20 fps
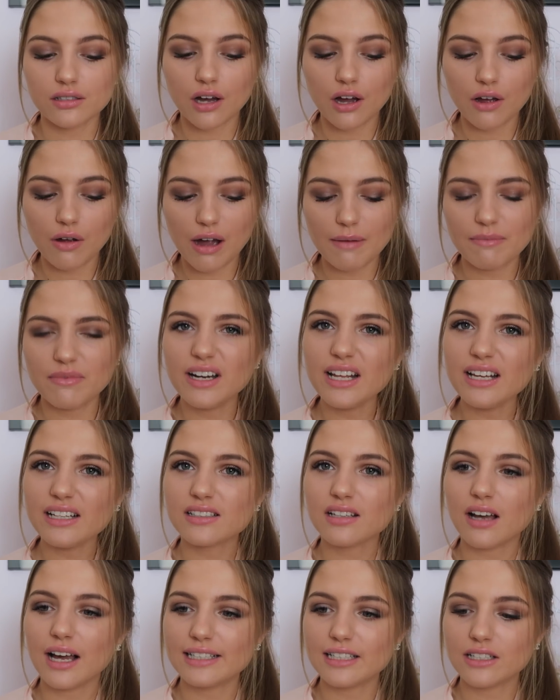So I'm really
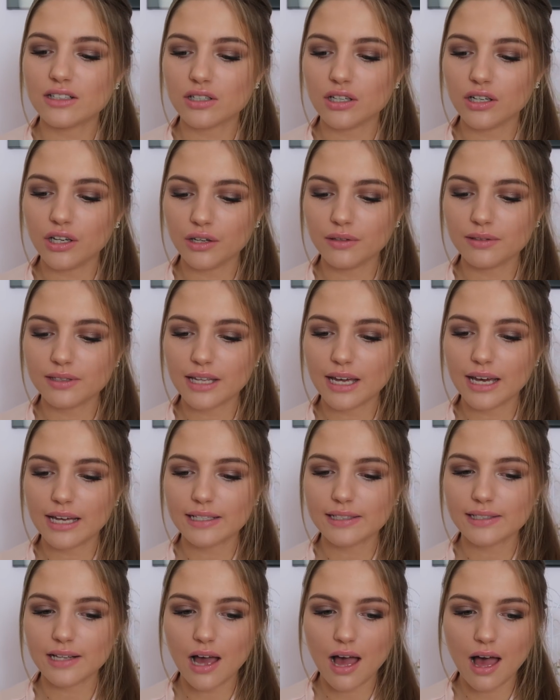excited to use this